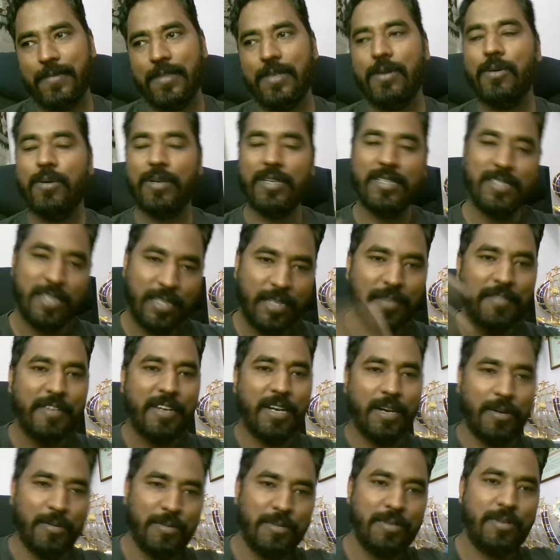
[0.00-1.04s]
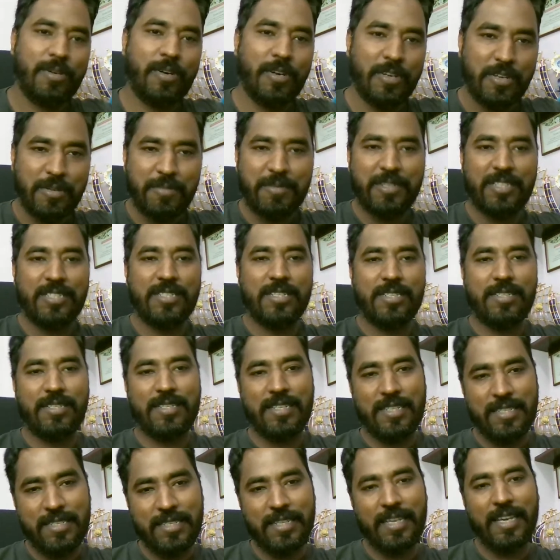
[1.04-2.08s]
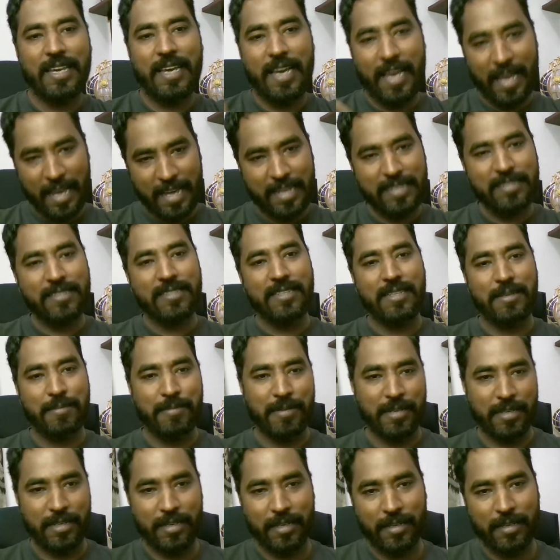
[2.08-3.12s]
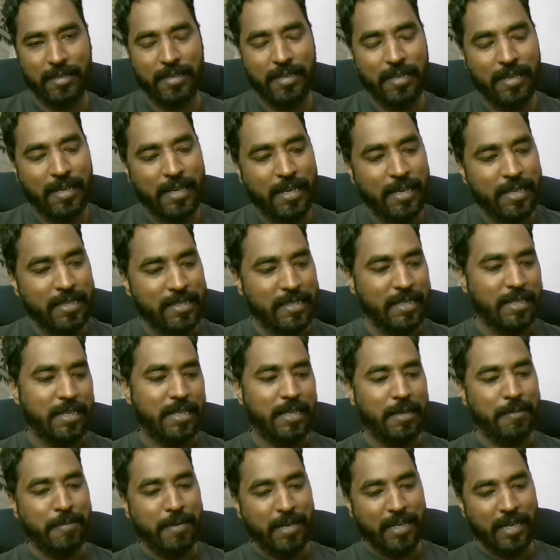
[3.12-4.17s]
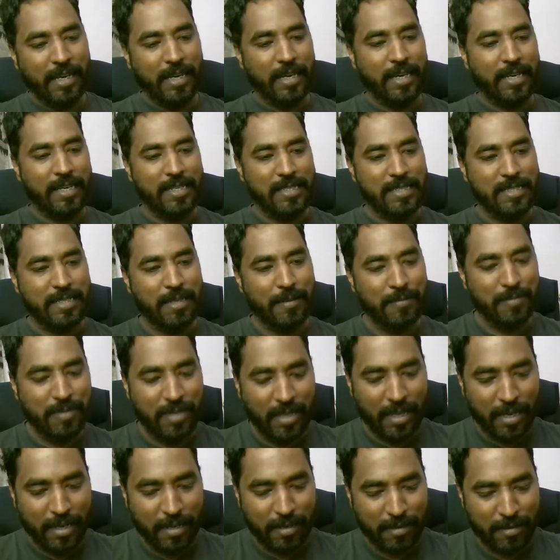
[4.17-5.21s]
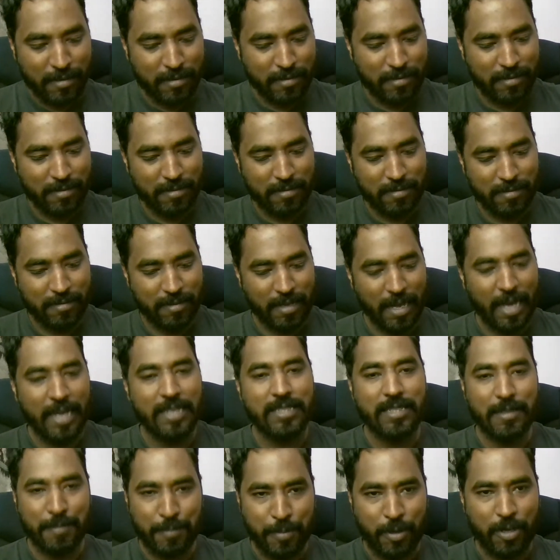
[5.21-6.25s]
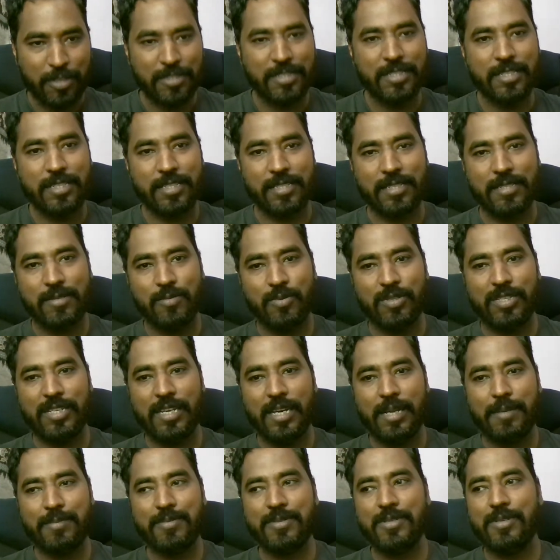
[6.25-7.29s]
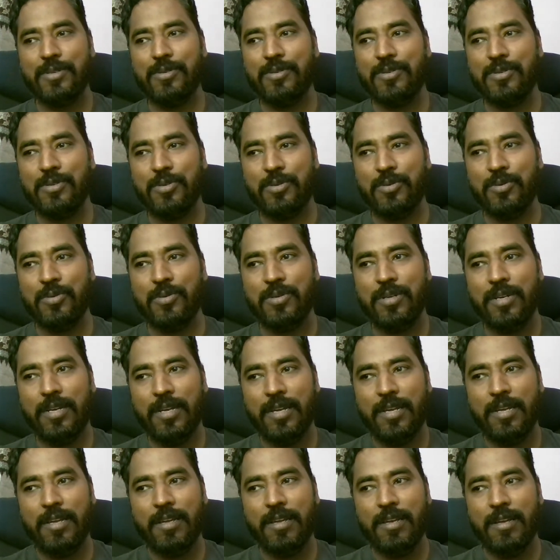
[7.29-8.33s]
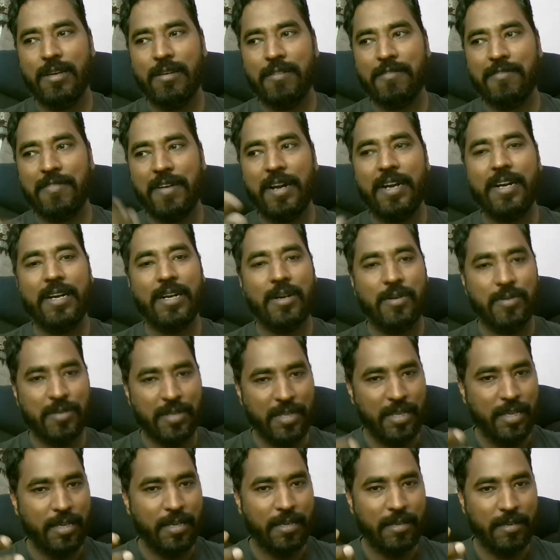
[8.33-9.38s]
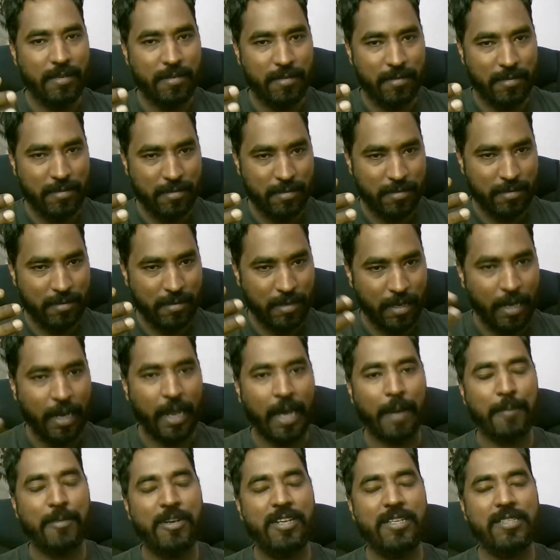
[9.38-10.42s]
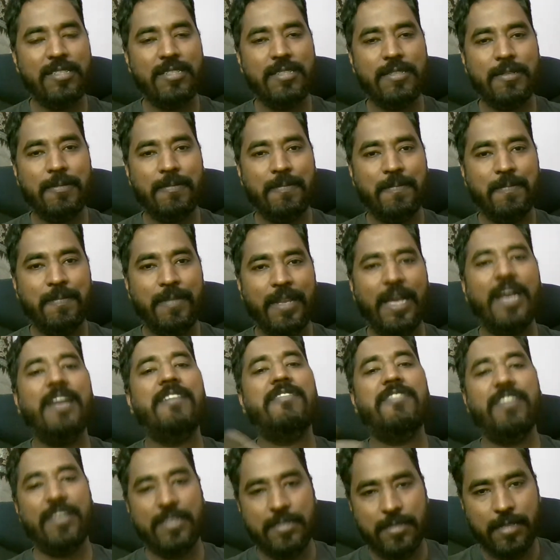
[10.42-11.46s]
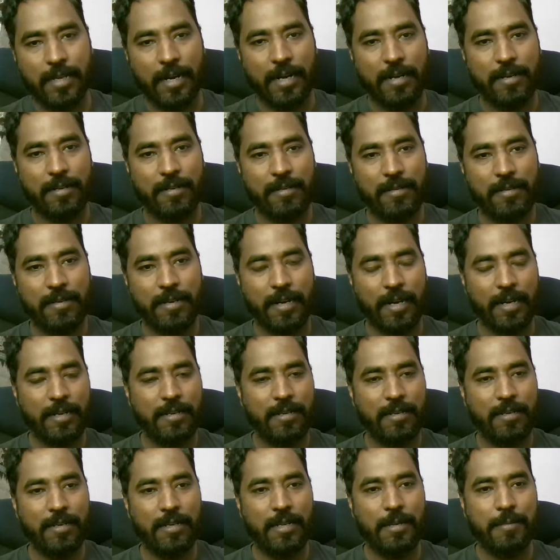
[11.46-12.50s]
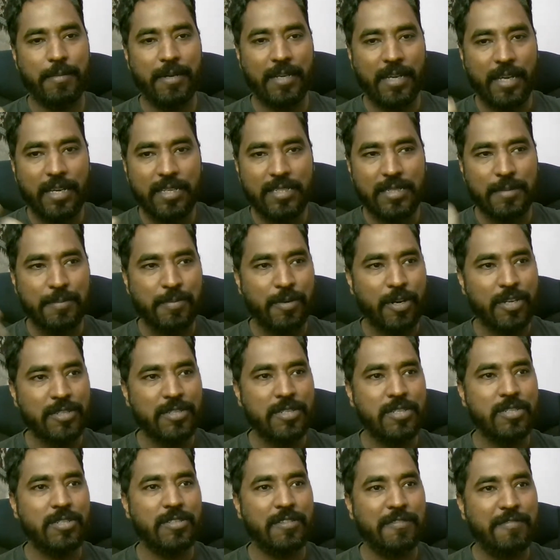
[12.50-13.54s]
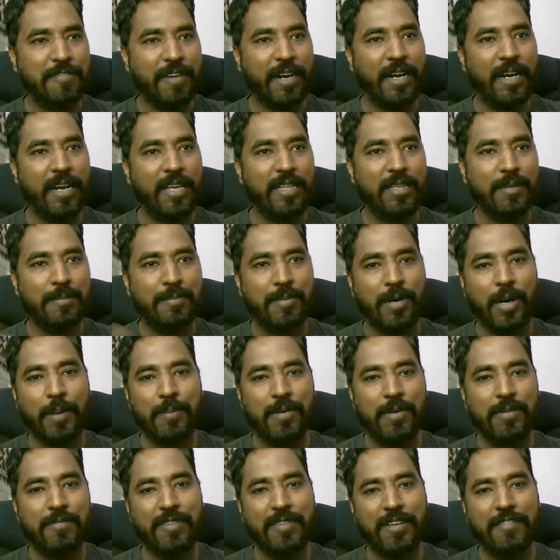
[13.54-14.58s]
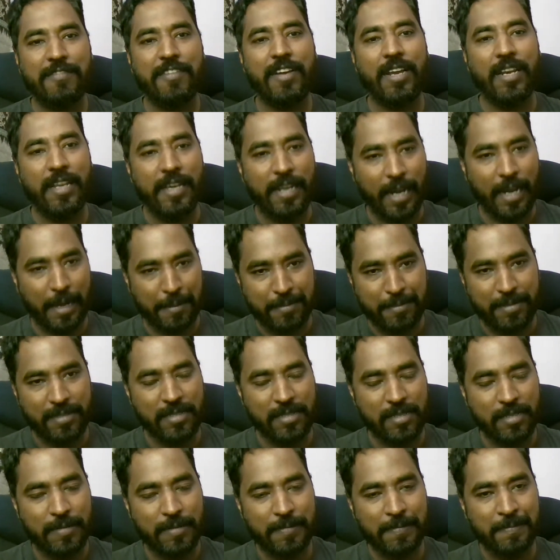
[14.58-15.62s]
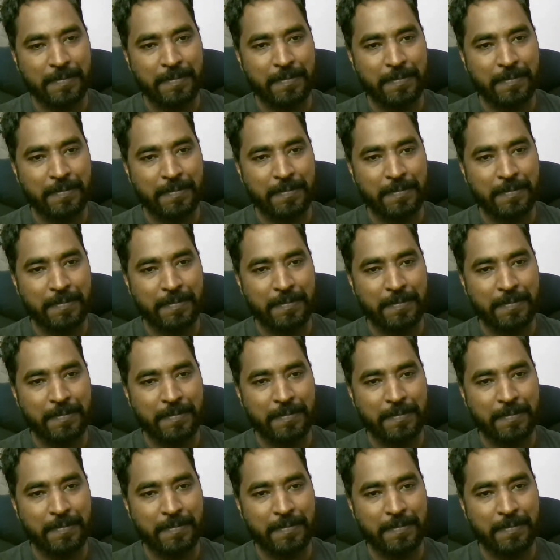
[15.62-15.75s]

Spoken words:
No, it's other way around. Automation testing has debugging. See, debugging is something as a process which helps you to find out the anomalies and fix that, right? Debugging is a process of finding the problem when failure happens